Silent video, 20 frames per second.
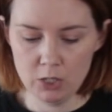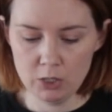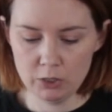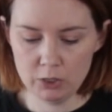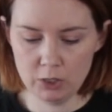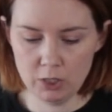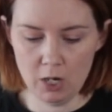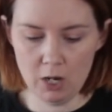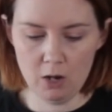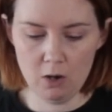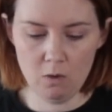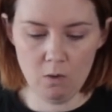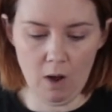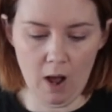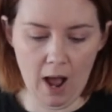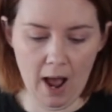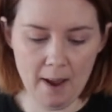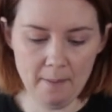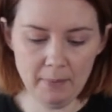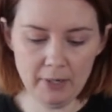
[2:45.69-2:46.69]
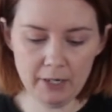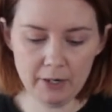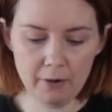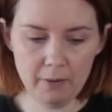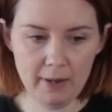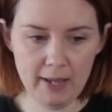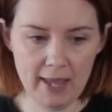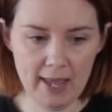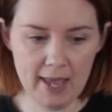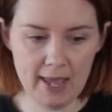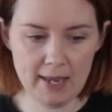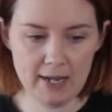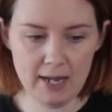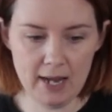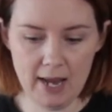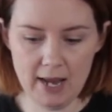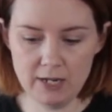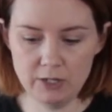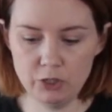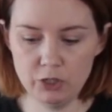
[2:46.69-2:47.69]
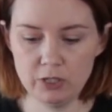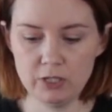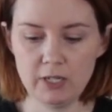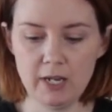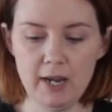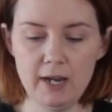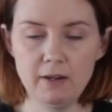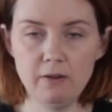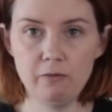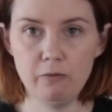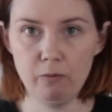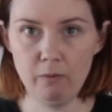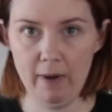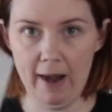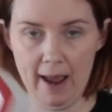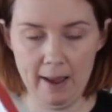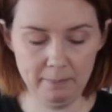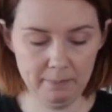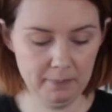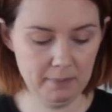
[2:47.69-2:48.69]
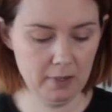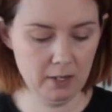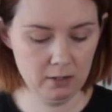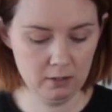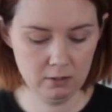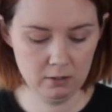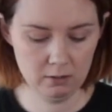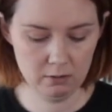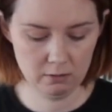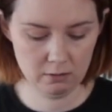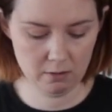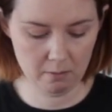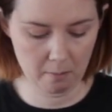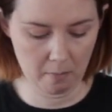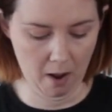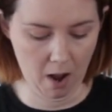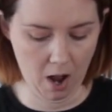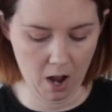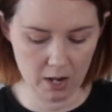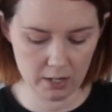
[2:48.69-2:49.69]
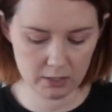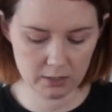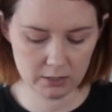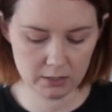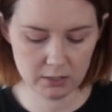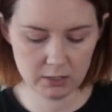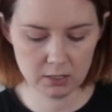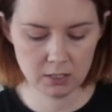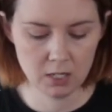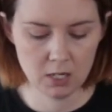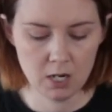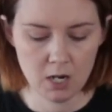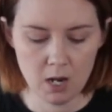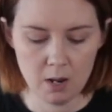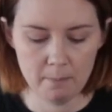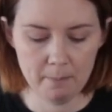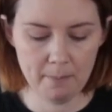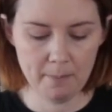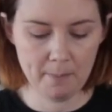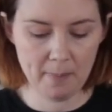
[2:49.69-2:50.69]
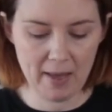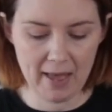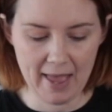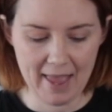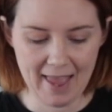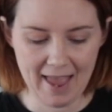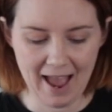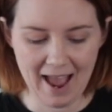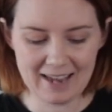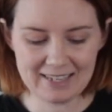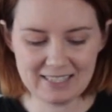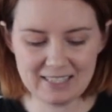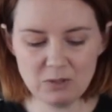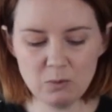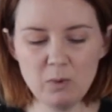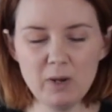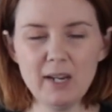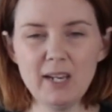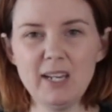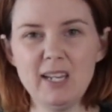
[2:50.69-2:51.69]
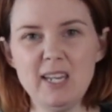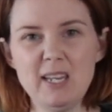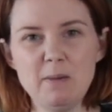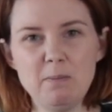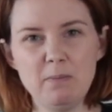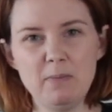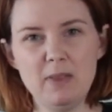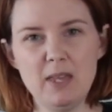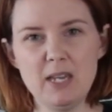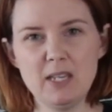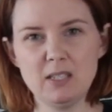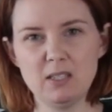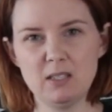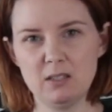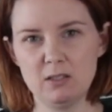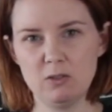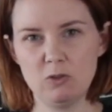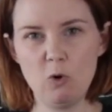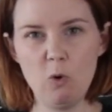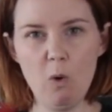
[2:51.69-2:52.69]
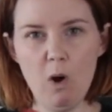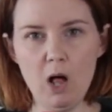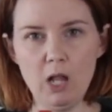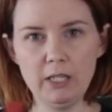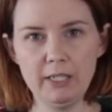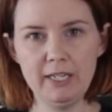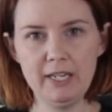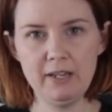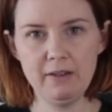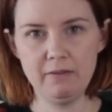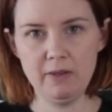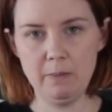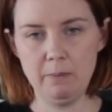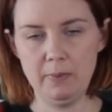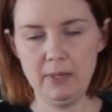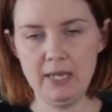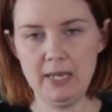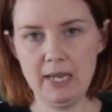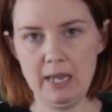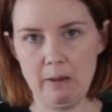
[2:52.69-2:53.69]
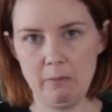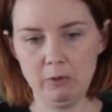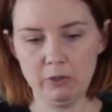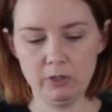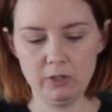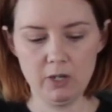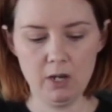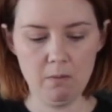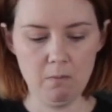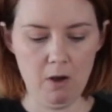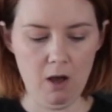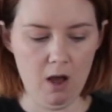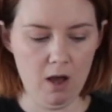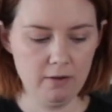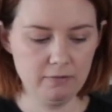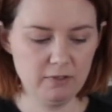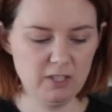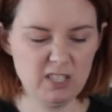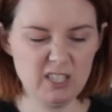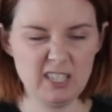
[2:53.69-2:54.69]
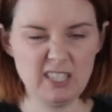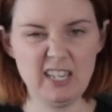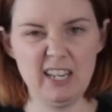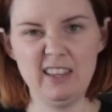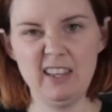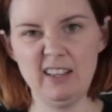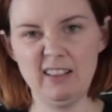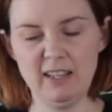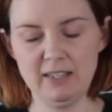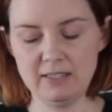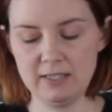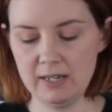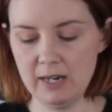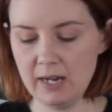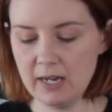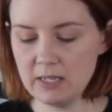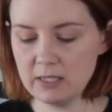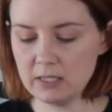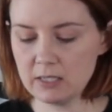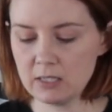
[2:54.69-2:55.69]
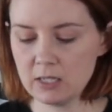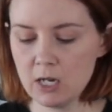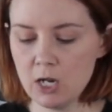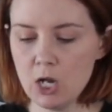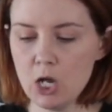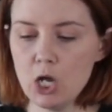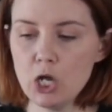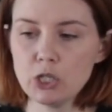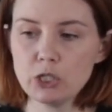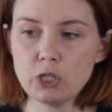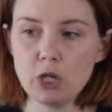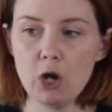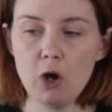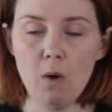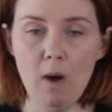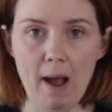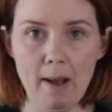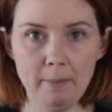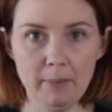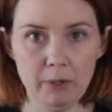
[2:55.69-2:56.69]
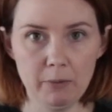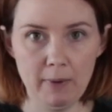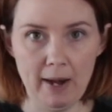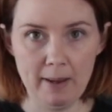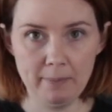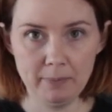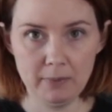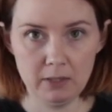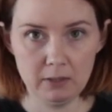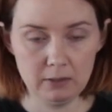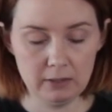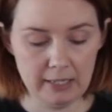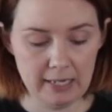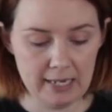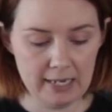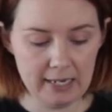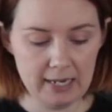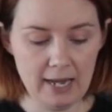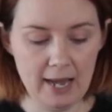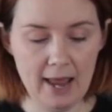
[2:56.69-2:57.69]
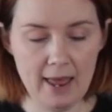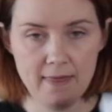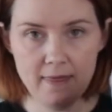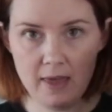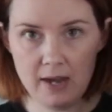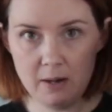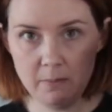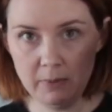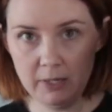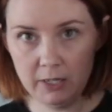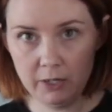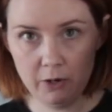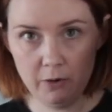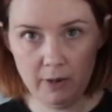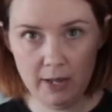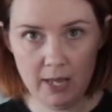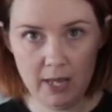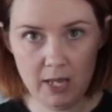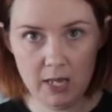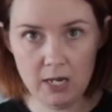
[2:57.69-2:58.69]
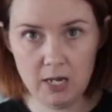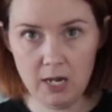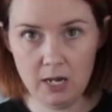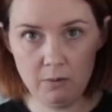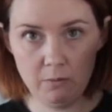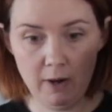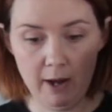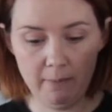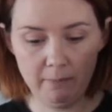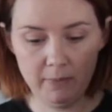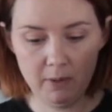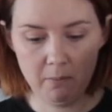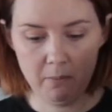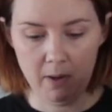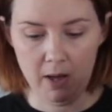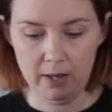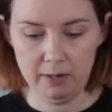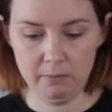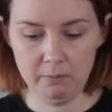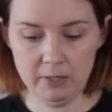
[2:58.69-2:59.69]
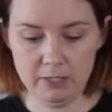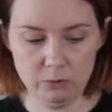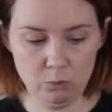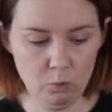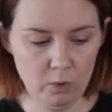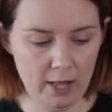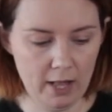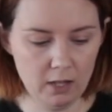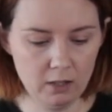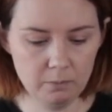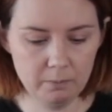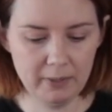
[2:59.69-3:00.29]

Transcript: So I'm gonna go ahead and just kind of wrap the box, but I still wanna keep this quality of it being able to come off just because I think that's nice. So I'm gonna wrap the lid and then I'm gonna go ahead and wrap the bottom as well.